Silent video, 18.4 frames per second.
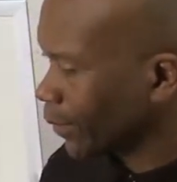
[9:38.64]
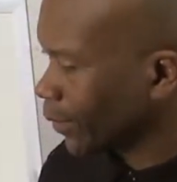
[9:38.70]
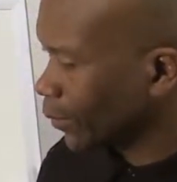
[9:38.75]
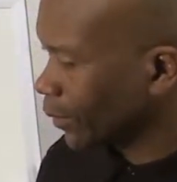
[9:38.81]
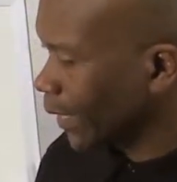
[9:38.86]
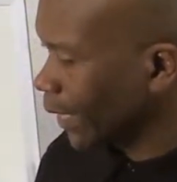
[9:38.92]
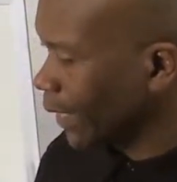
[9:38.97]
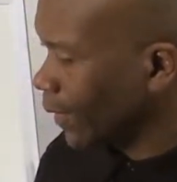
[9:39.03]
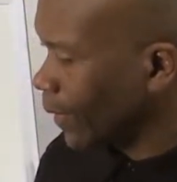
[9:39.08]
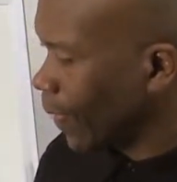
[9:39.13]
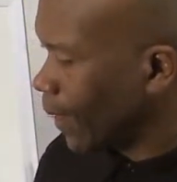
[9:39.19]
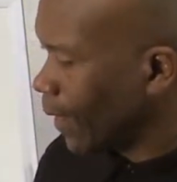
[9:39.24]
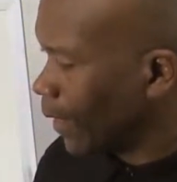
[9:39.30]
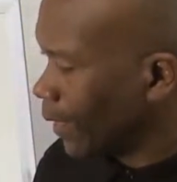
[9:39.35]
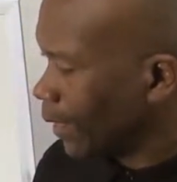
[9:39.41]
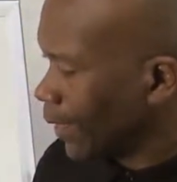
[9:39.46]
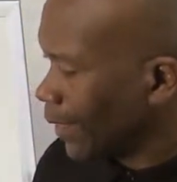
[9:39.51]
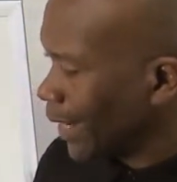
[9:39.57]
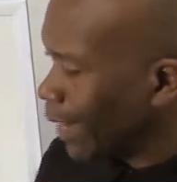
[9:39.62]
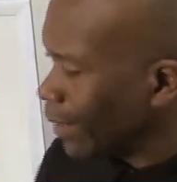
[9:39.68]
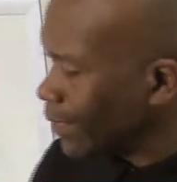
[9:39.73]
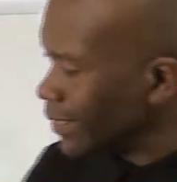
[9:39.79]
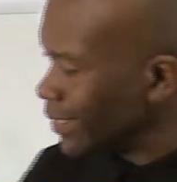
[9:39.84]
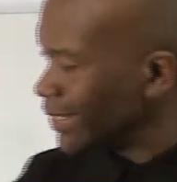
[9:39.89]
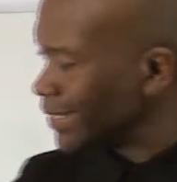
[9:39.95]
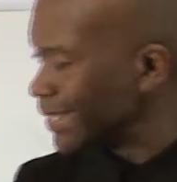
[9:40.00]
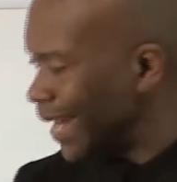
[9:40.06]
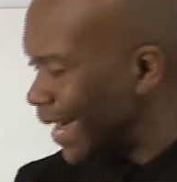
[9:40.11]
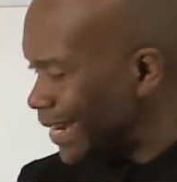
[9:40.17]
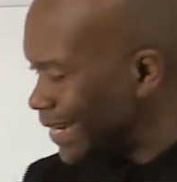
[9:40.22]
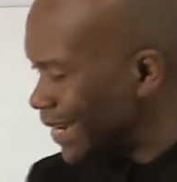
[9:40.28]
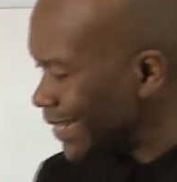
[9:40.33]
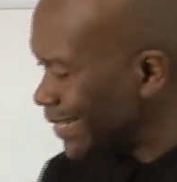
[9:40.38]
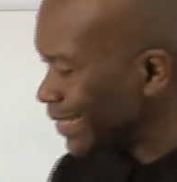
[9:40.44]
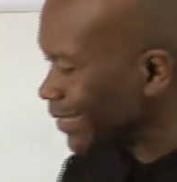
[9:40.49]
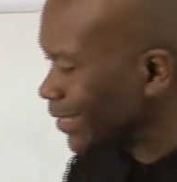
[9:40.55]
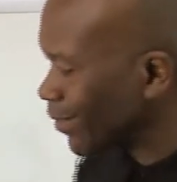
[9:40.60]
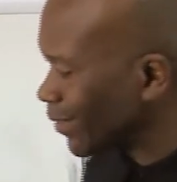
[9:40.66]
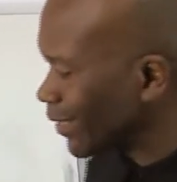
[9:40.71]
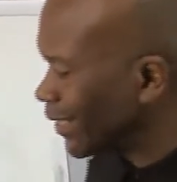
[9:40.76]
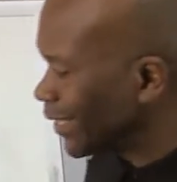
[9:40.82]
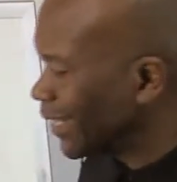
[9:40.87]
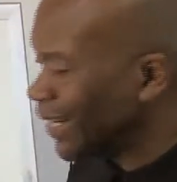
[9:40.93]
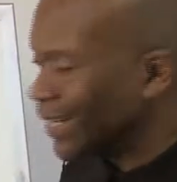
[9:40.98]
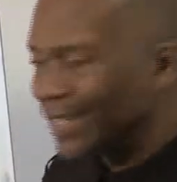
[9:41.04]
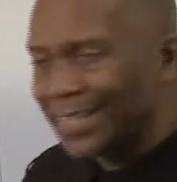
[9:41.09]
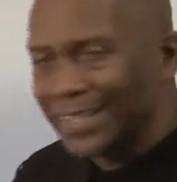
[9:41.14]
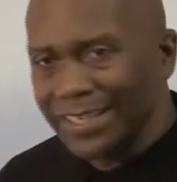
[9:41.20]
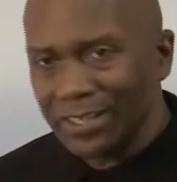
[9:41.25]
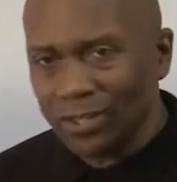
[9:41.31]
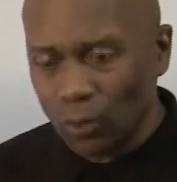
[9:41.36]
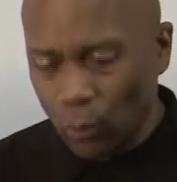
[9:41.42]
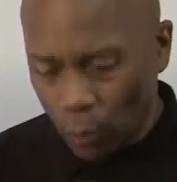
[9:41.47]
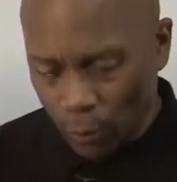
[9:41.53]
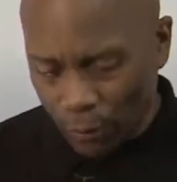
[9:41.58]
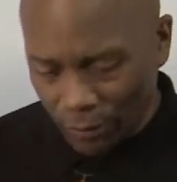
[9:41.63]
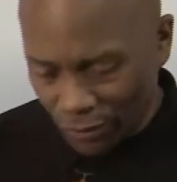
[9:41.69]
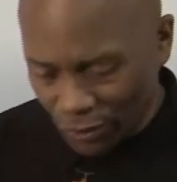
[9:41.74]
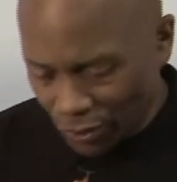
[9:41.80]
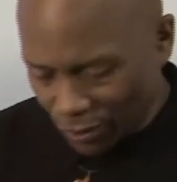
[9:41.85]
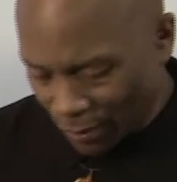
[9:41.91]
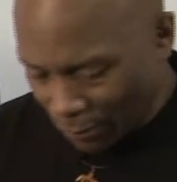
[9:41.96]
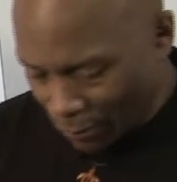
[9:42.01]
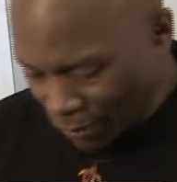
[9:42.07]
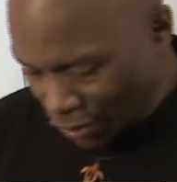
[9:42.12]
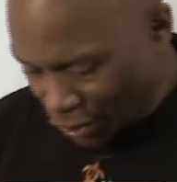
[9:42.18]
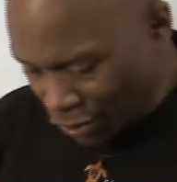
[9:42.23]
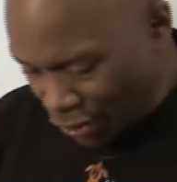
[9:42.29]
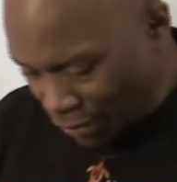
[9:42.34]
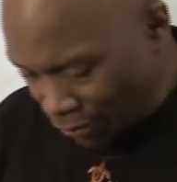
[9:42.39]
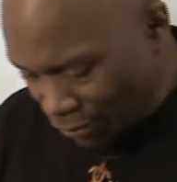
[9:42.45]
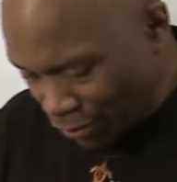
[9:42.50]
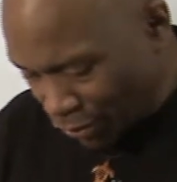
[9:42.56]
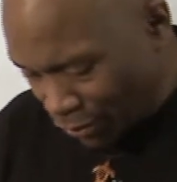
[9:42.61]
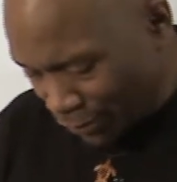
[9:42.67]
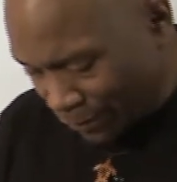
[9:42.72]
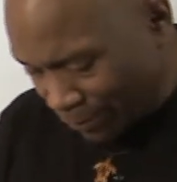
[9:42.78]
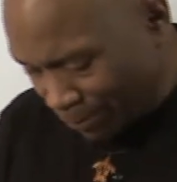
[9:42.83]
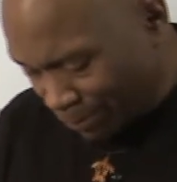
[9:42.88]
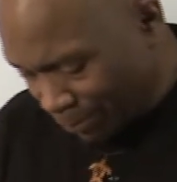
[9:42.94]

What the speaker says: Okay? Now, it is not necessarily done in this order, so I want to share with you.